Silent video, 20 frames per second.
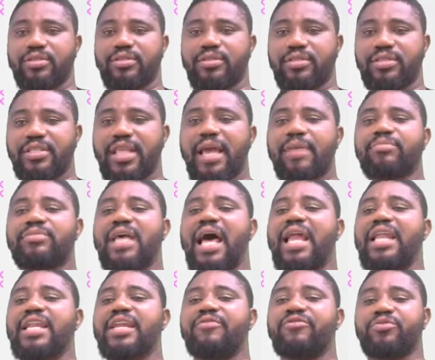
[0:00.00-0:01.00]
Stems
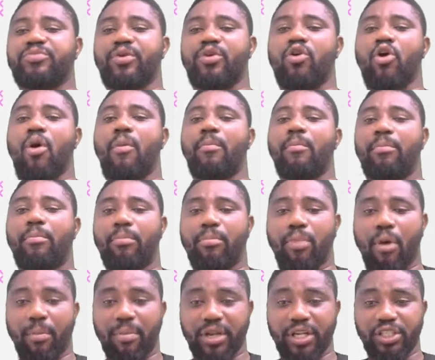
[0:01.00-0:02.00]
and leaves become
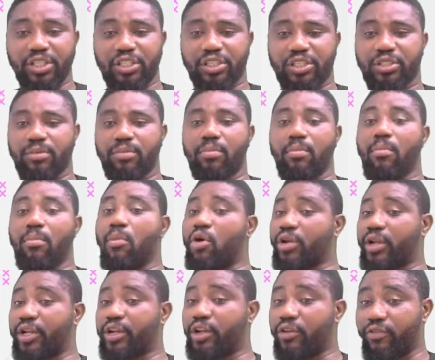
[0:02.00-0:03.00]
purplish,
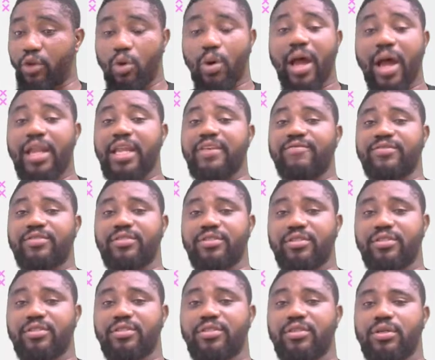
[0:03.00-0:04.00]
mottling of lower
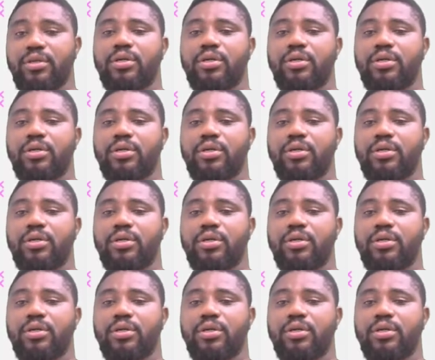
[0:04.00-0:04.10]
leaves.